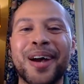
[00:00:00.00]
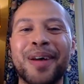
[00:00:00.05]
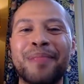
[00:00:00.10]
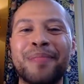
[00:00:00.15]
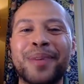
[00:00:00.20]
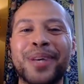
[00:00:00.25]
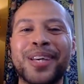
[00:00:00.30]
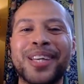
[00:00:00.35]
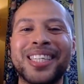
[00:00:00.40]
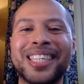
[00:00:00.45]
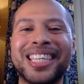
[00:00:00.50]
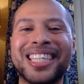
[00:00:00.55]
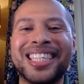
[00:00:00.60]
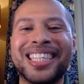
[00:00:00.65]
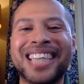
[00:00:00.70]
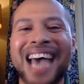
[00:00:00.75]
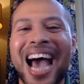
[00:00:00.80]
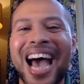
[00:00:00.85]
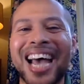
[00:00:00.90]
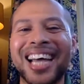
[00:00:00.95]
because his
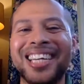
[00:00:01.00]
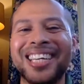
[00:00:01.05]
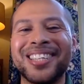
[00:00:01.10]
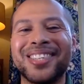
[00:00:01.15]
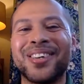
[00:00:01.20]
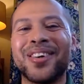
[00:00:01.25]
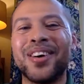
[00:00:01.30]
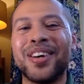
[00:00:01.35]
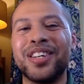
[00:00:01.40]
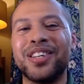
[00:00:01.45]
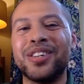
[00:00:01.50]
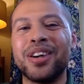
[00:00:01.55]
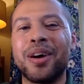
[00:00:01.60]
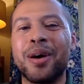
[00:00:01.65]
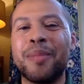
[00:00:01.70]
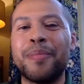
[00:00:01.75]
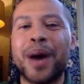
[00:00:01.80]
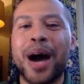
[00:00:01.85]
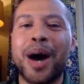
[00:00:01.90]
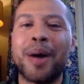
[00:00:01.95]
dad has got a
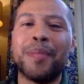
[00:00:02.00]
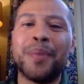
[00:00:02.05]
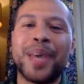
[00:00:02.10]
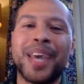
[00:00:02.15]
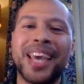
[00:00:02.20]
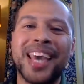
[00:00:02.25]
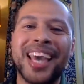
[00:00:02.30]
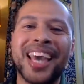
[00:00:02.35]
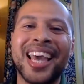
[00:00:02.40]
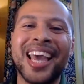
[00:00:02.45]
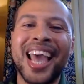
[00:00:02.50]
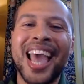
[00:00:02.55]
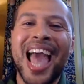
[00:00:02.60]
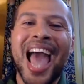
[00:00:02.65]
job up here,